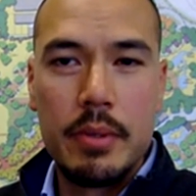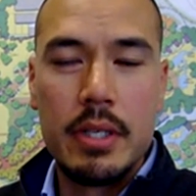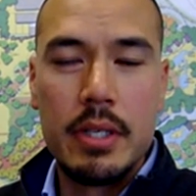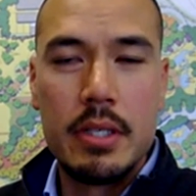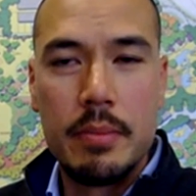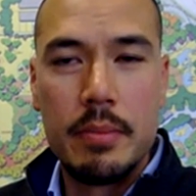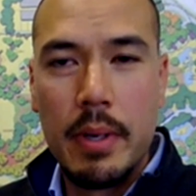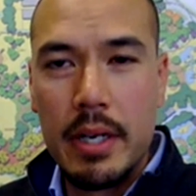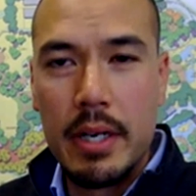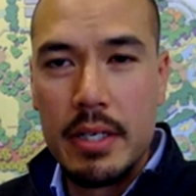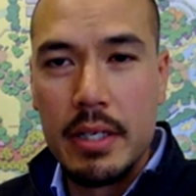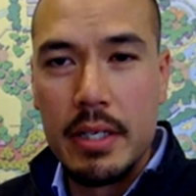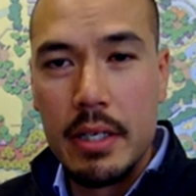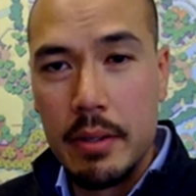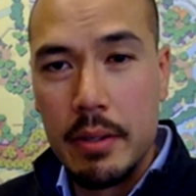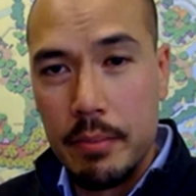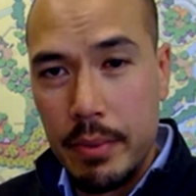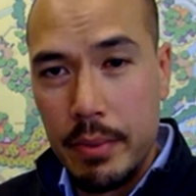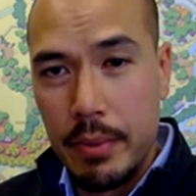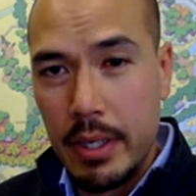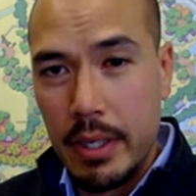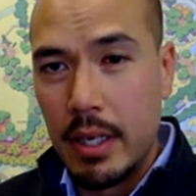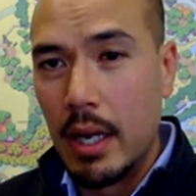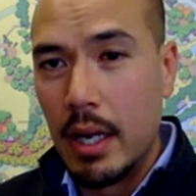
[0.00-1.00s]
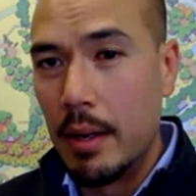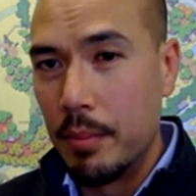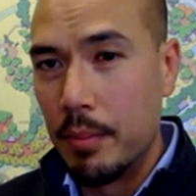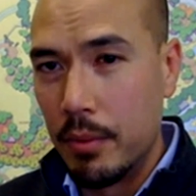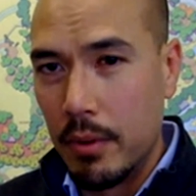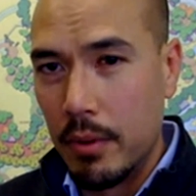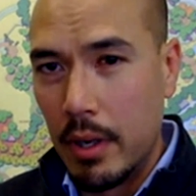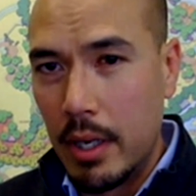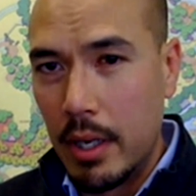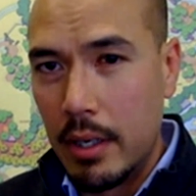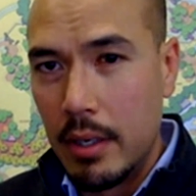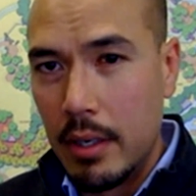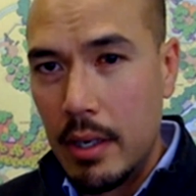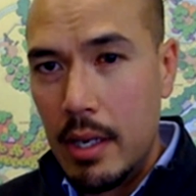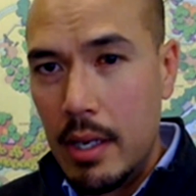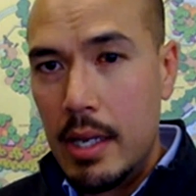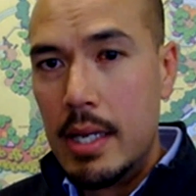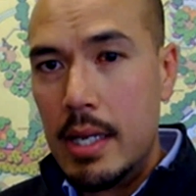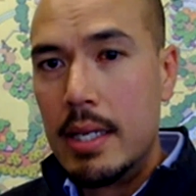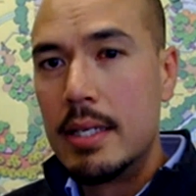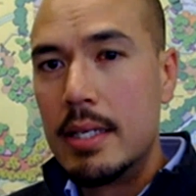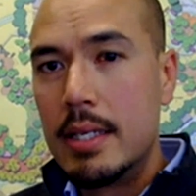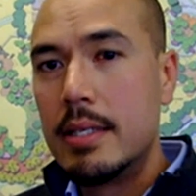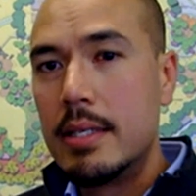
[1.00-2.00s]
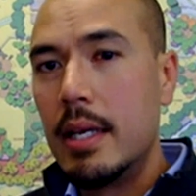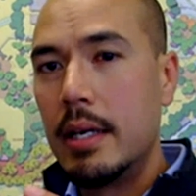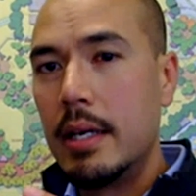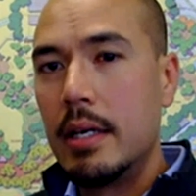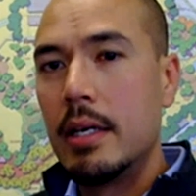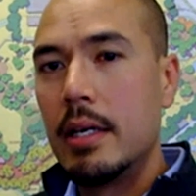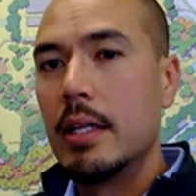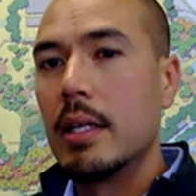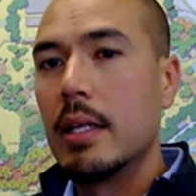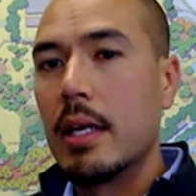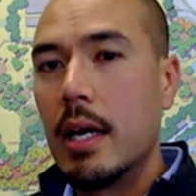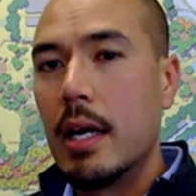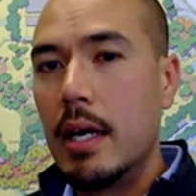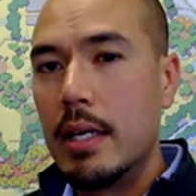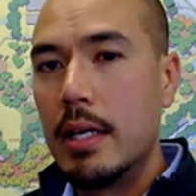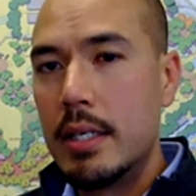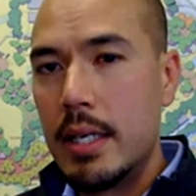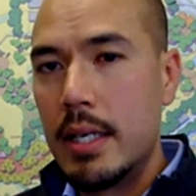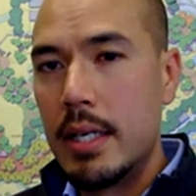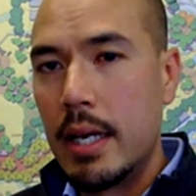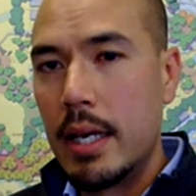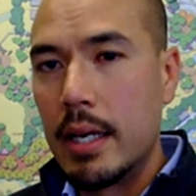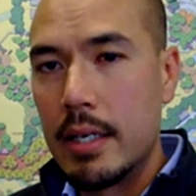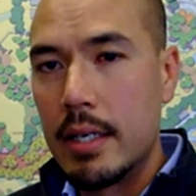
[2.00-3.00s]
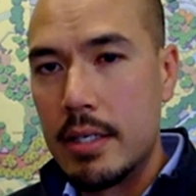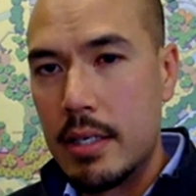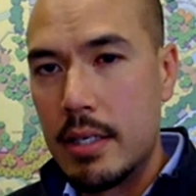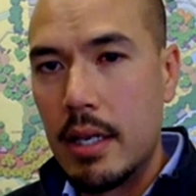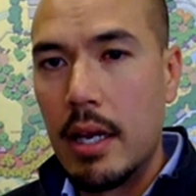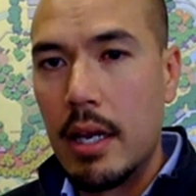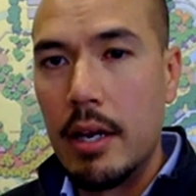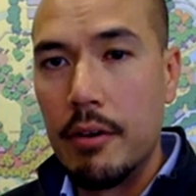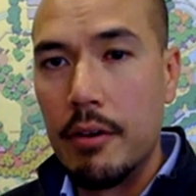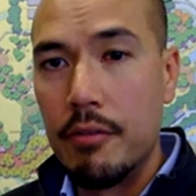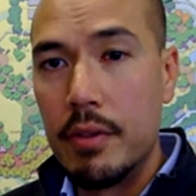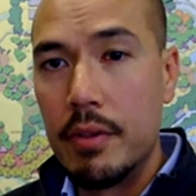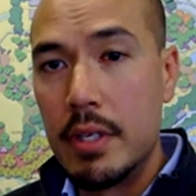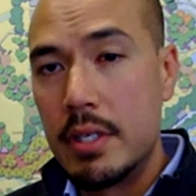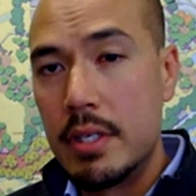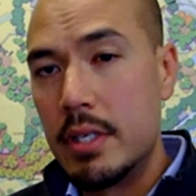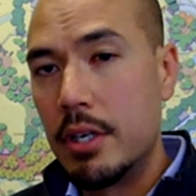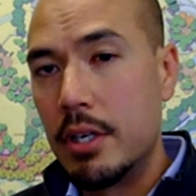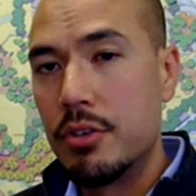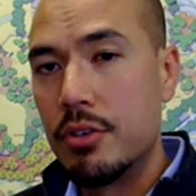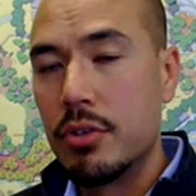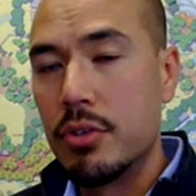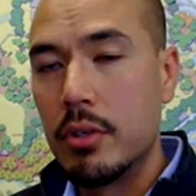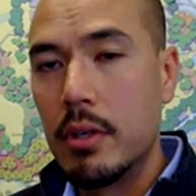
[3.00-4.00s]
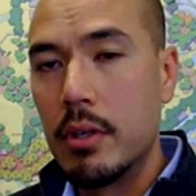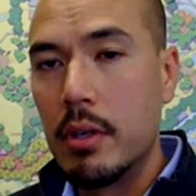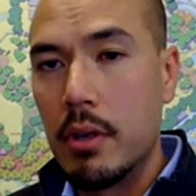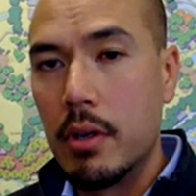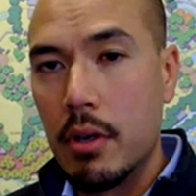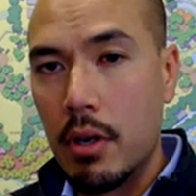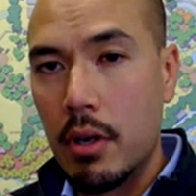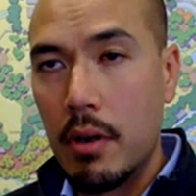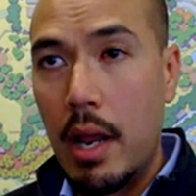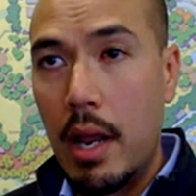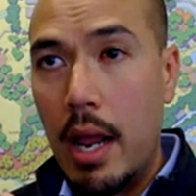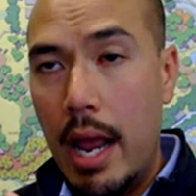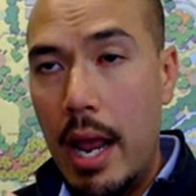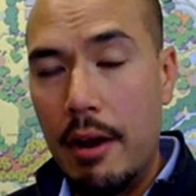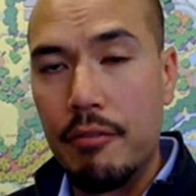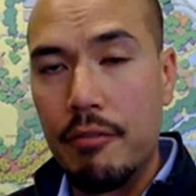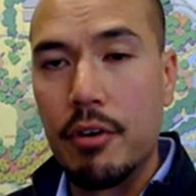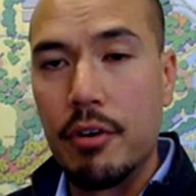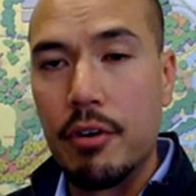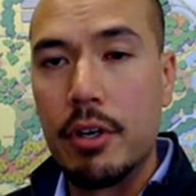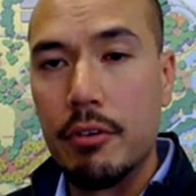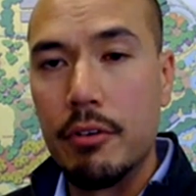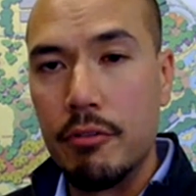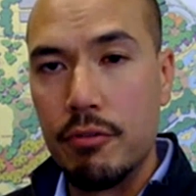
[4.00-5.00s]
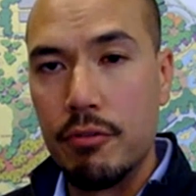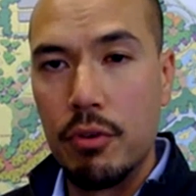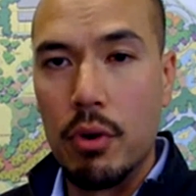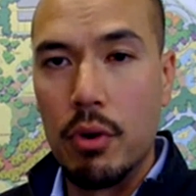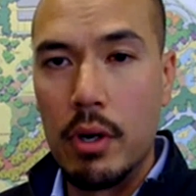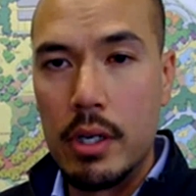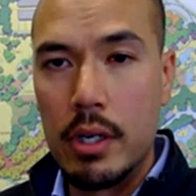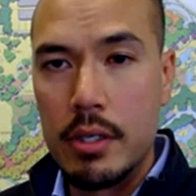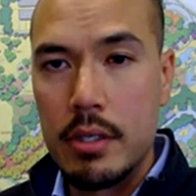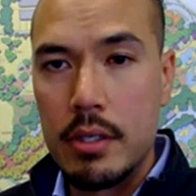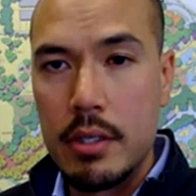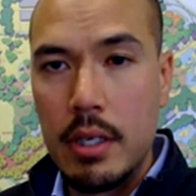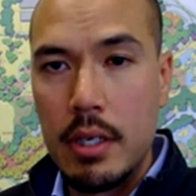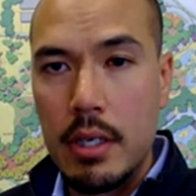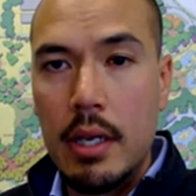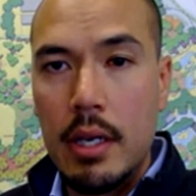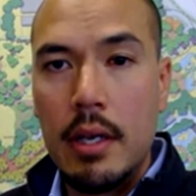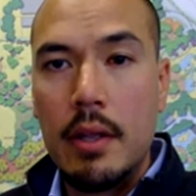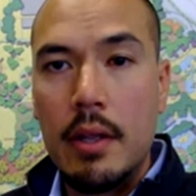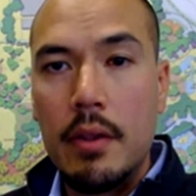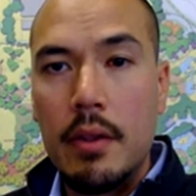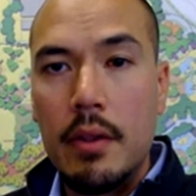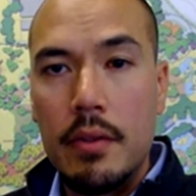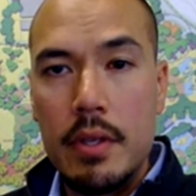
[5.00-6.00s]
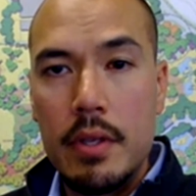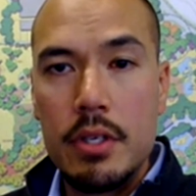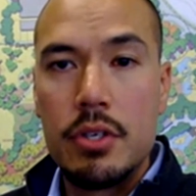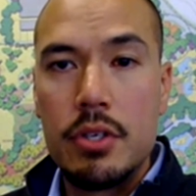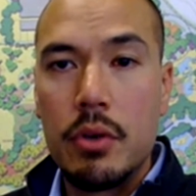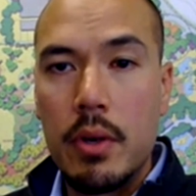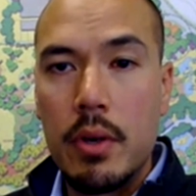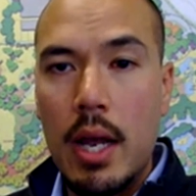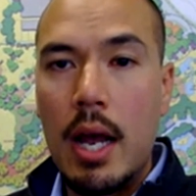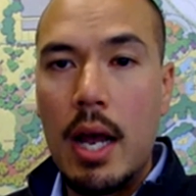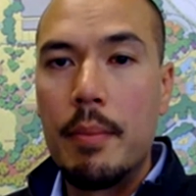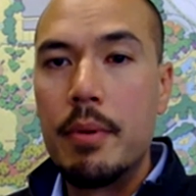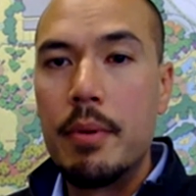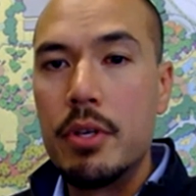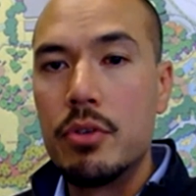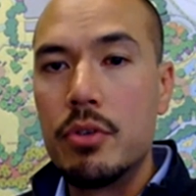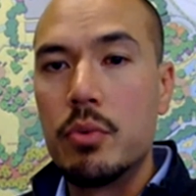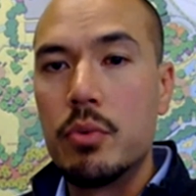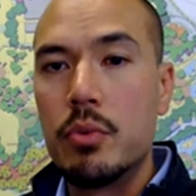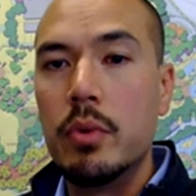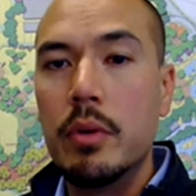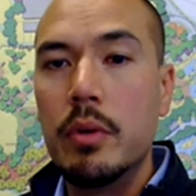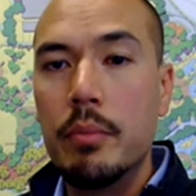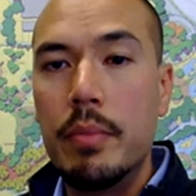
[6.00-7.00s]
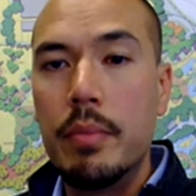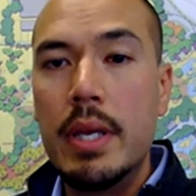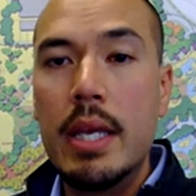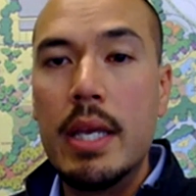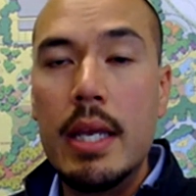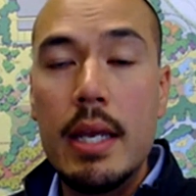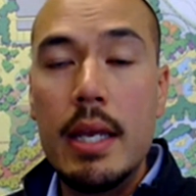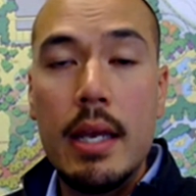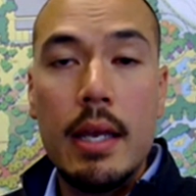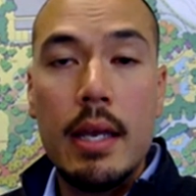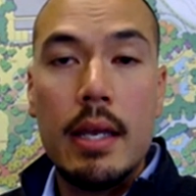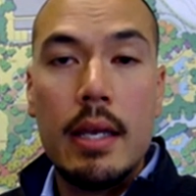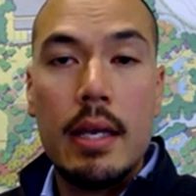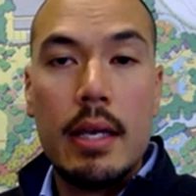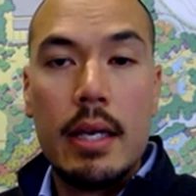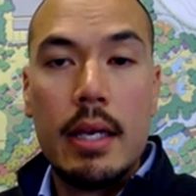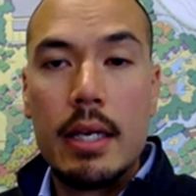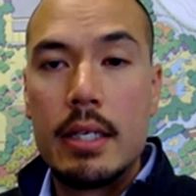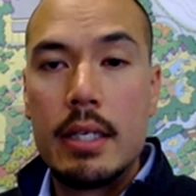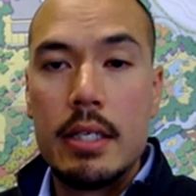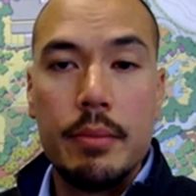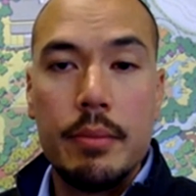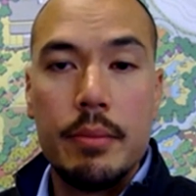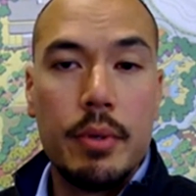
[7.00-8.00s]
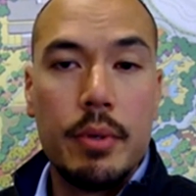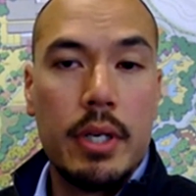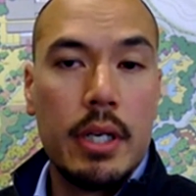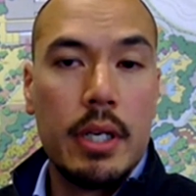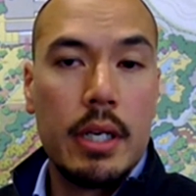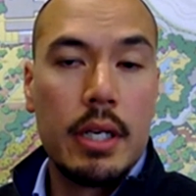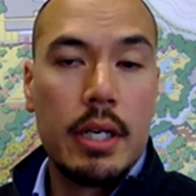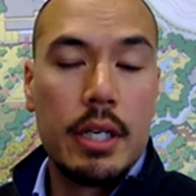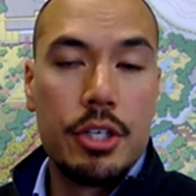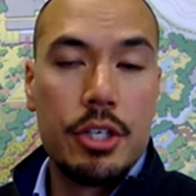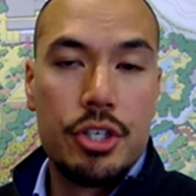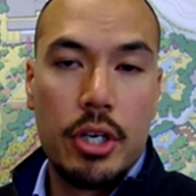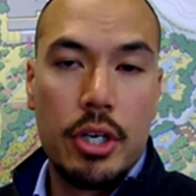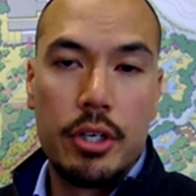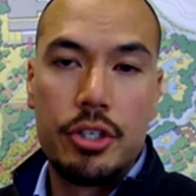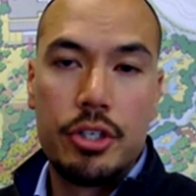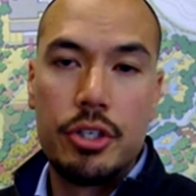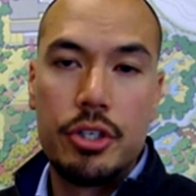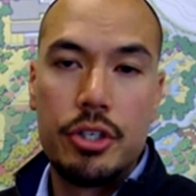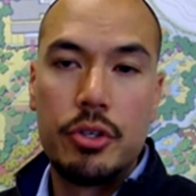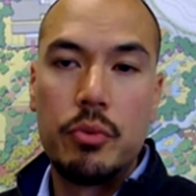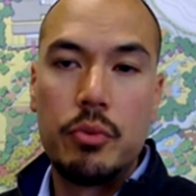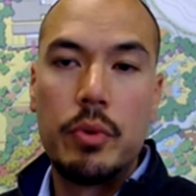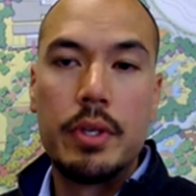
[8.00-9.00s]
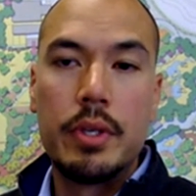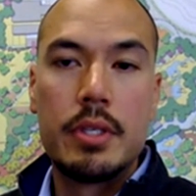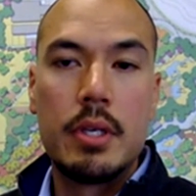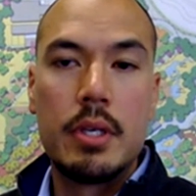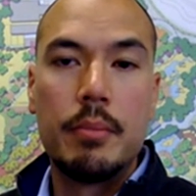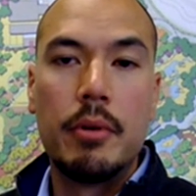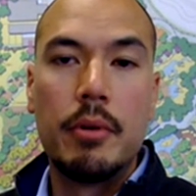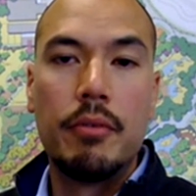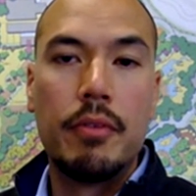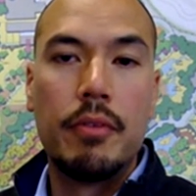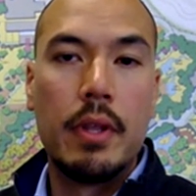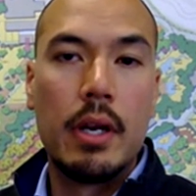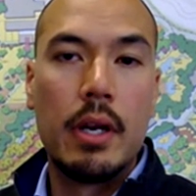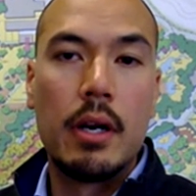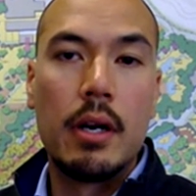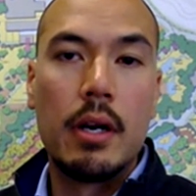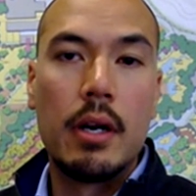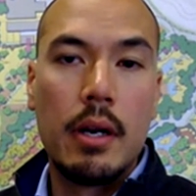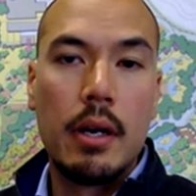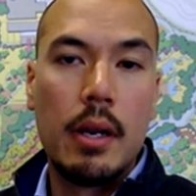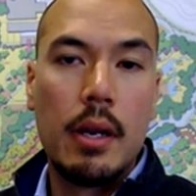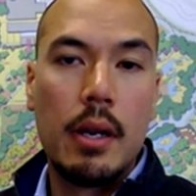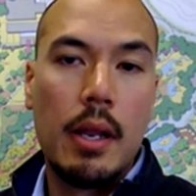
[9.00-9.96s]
is about to get a big upgrade. Set into the context of the Central African forests, these okapis will be exhibited in conjunction with some of their